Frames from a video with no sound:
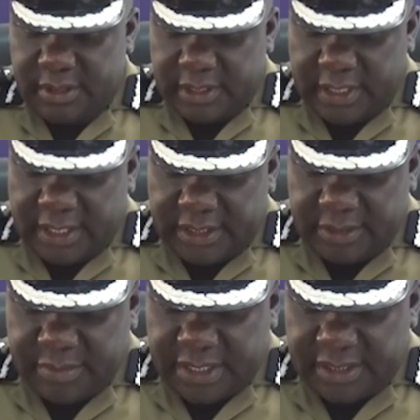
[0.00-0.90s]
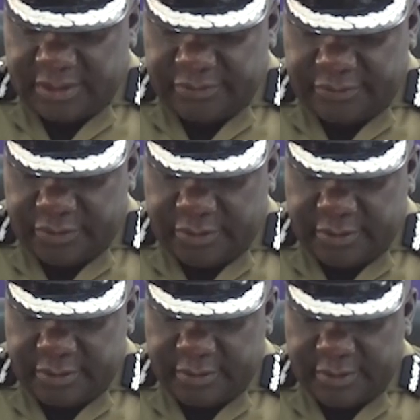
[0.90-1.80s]
uh, demanding
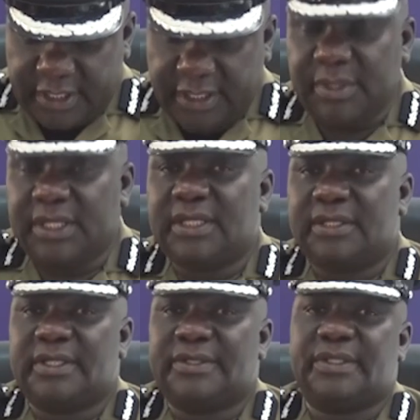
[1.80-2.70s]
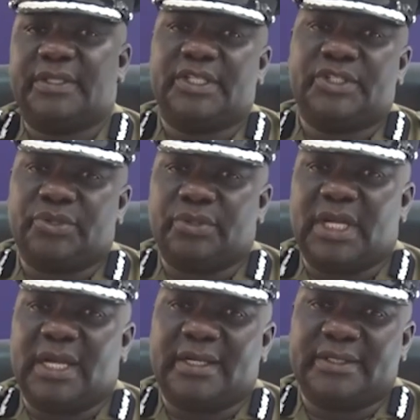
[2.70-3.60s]
for the immediate resignation,
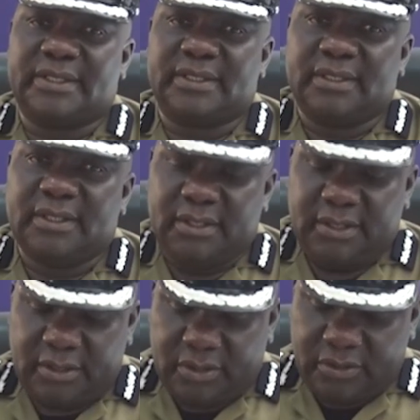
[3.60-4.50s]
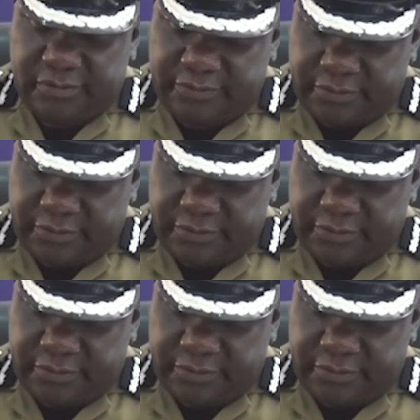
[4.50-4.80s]
arrest of